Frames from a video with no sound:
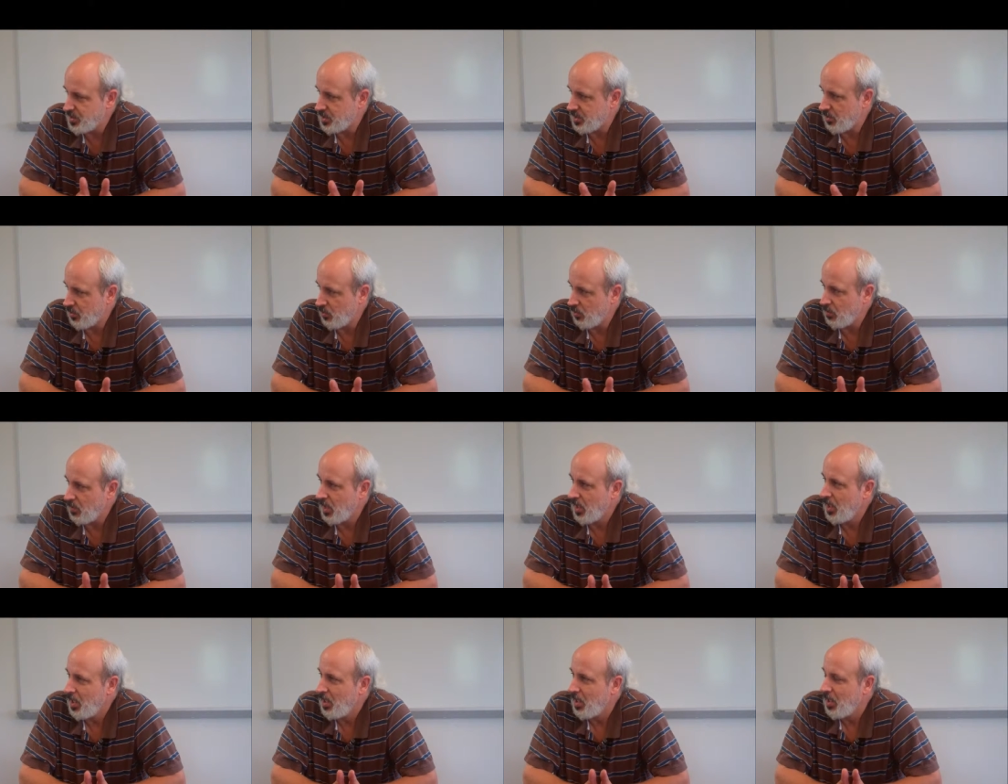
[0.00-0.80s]
So
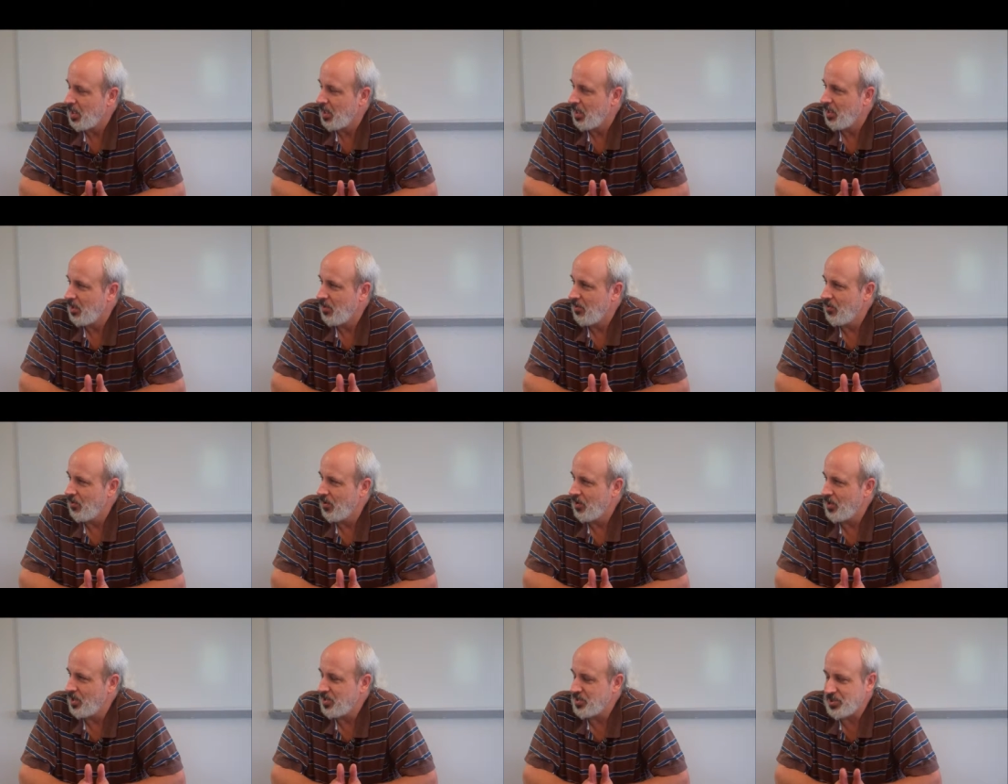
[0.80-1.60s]

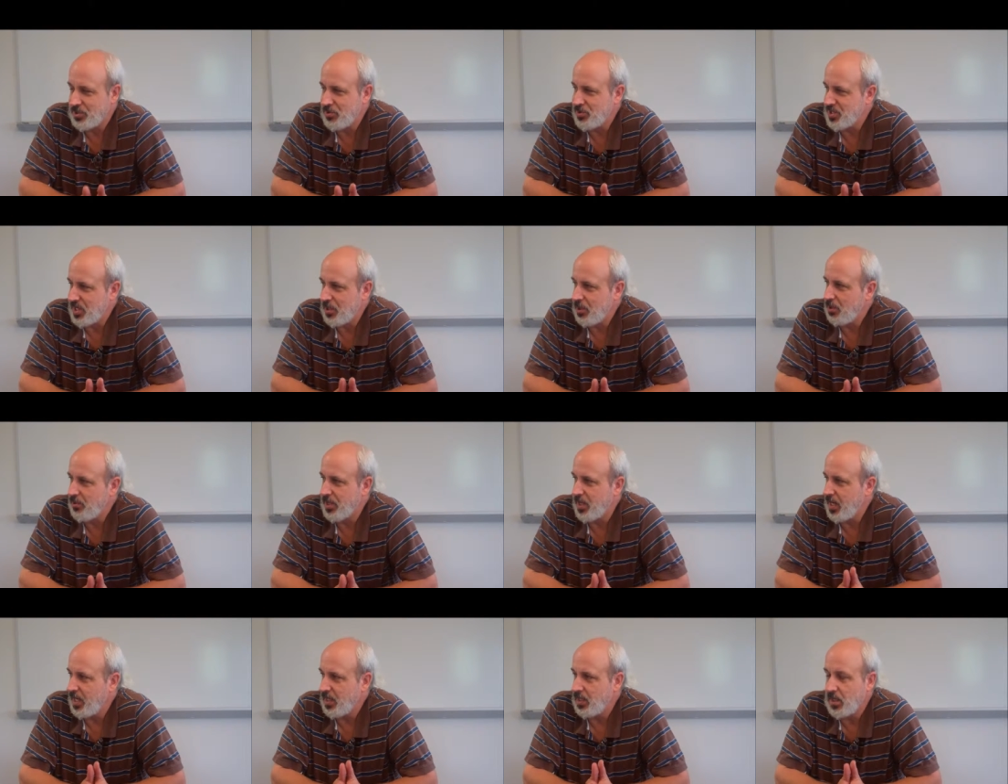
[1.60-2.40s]
as soon as I heard
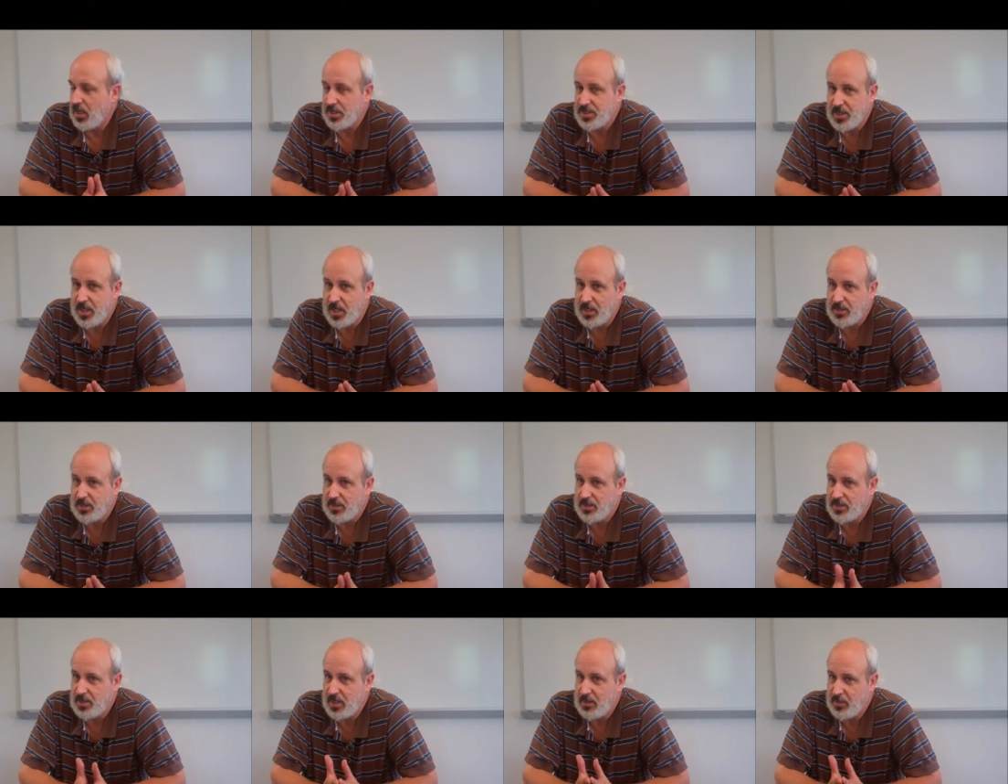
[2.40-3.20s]
that, I
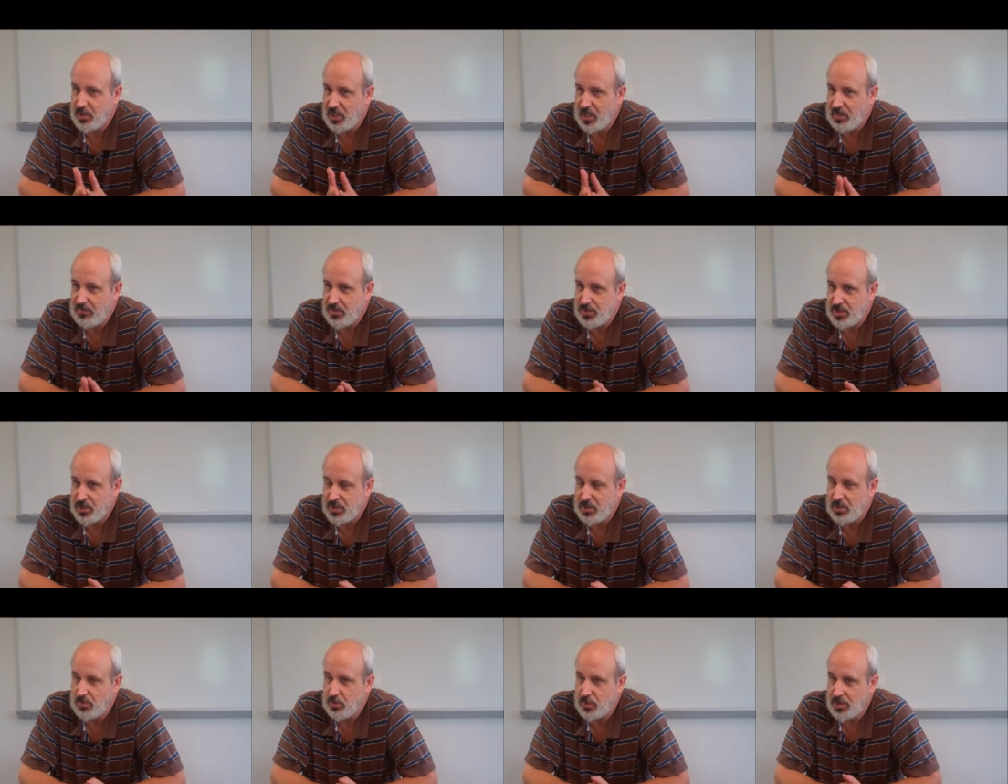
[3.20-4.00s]
contacted Tammy Davis, the
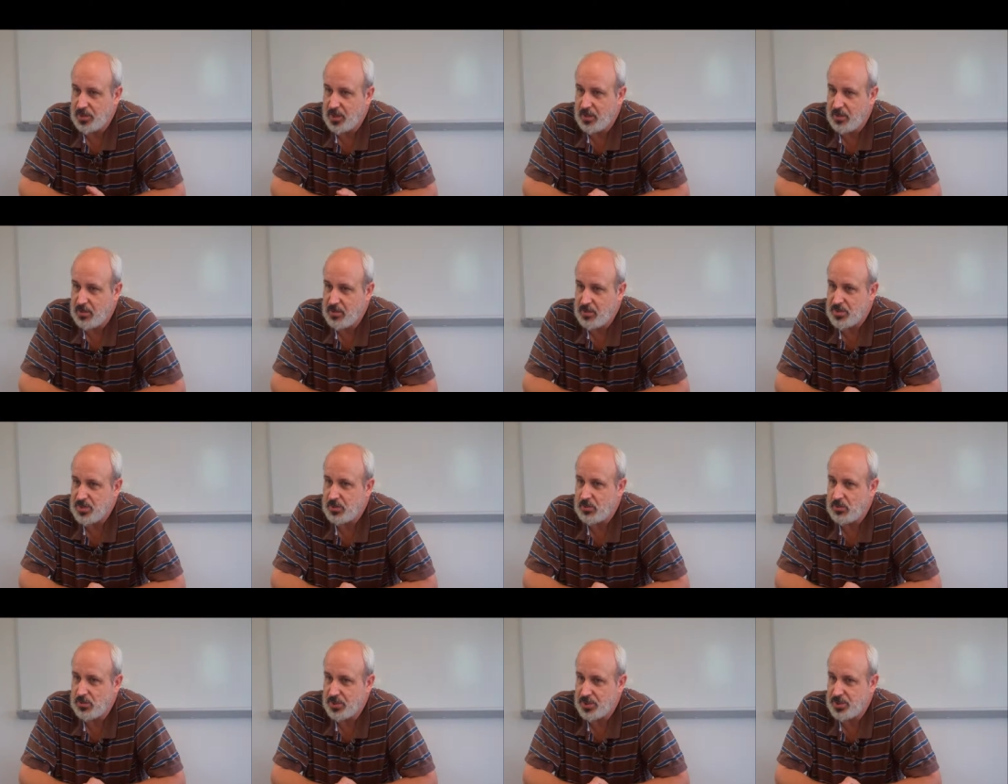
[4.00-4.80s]
superintendent of the
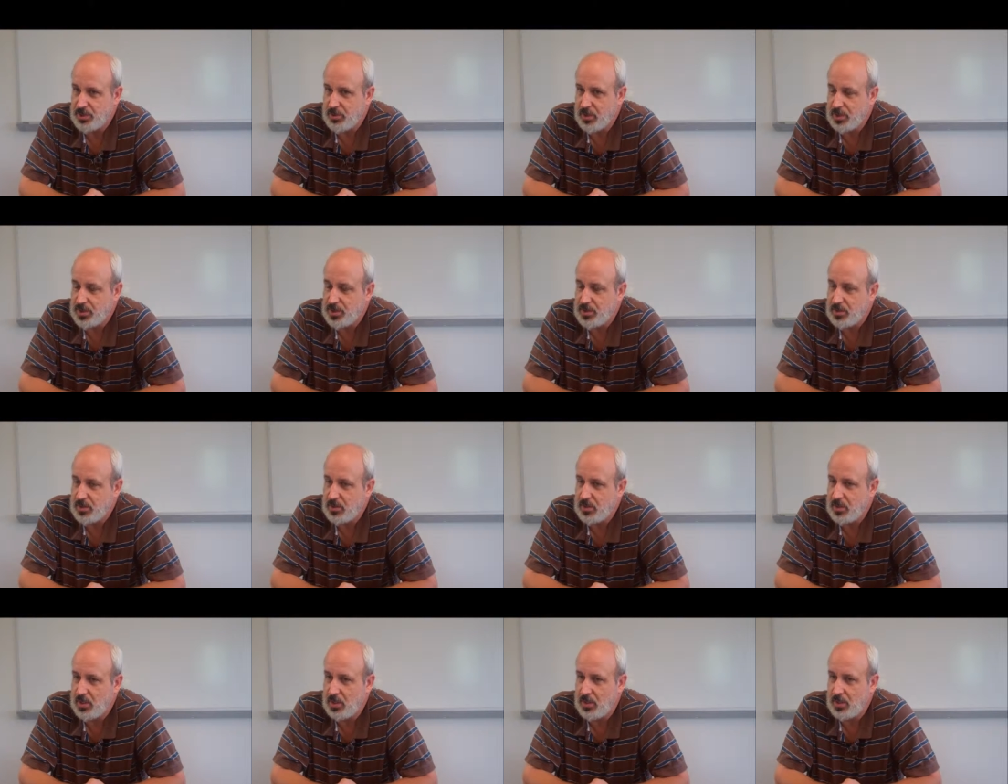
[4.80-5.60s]
school district,
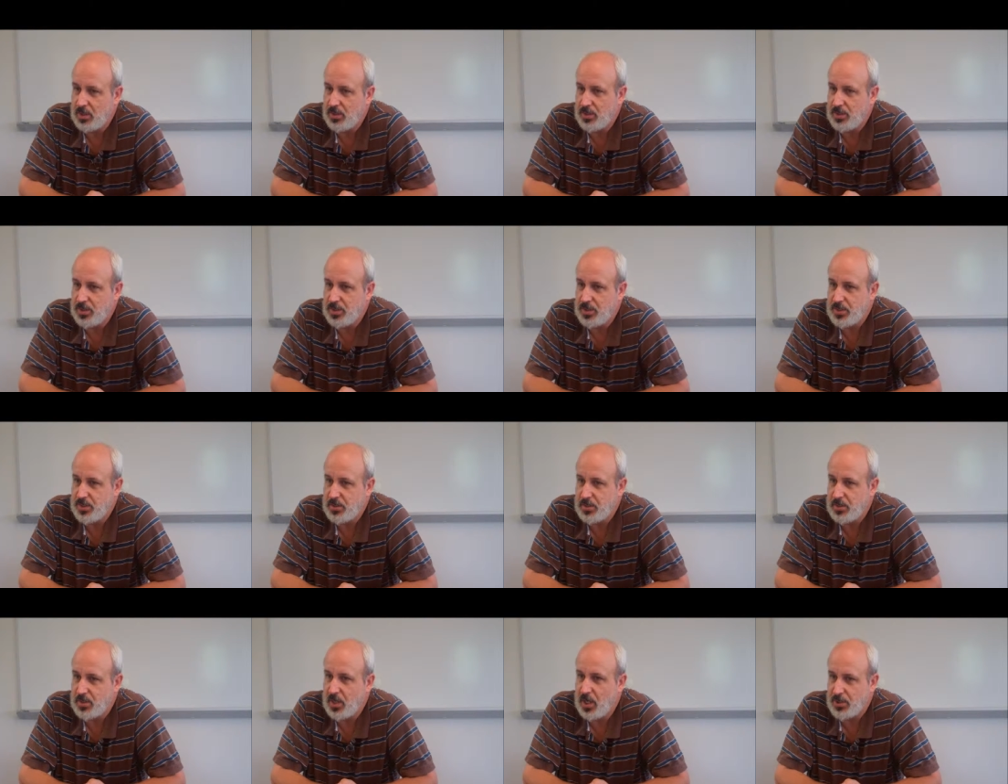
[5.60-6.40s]
and
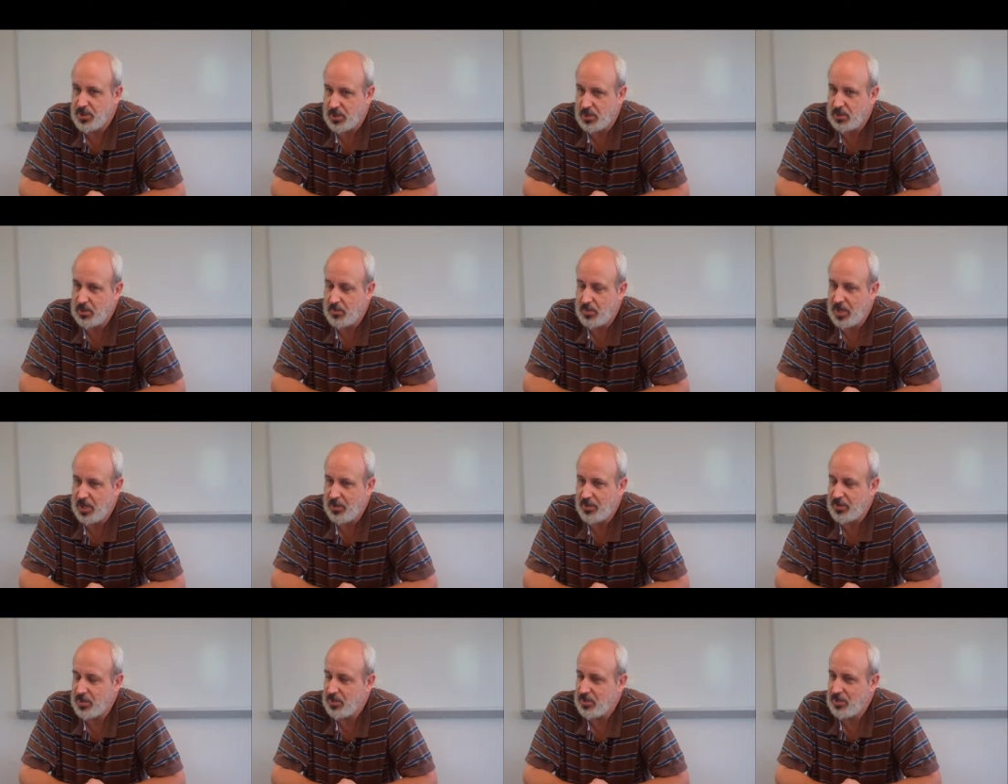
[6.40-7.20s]
talked to her
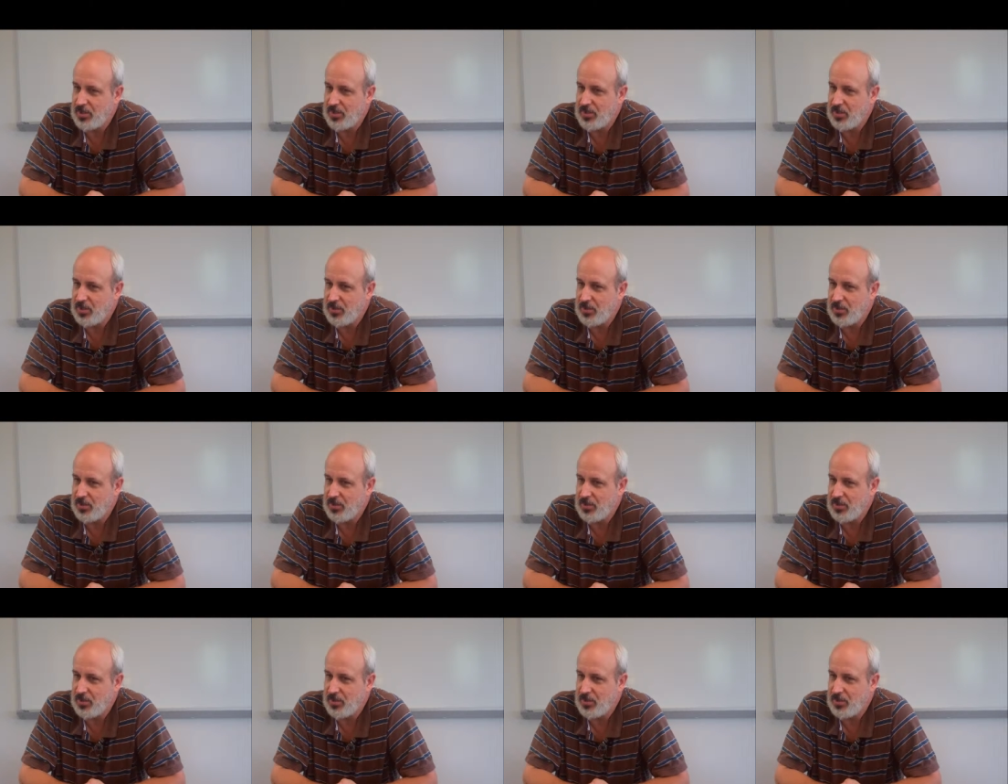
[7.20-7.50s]
about it that, you